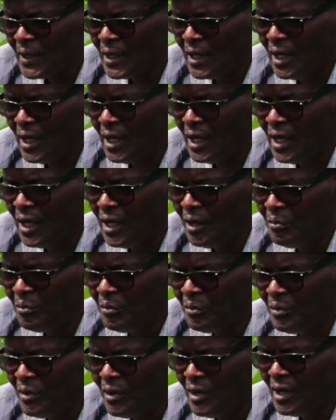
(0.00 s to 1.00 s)

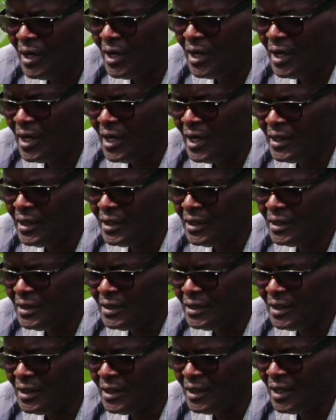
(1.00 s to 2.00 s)
And
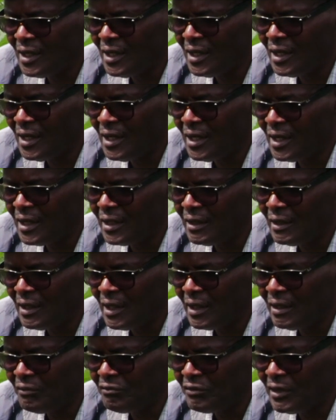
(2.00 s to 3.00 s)

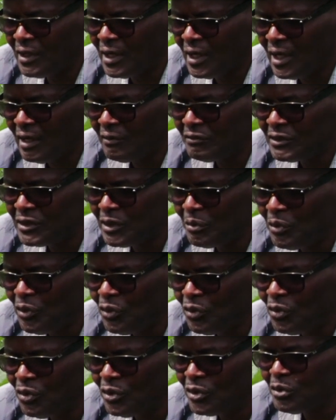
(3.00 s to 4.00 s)
I even have some
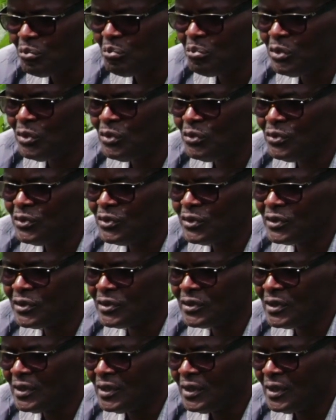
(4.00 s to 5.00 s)
old blues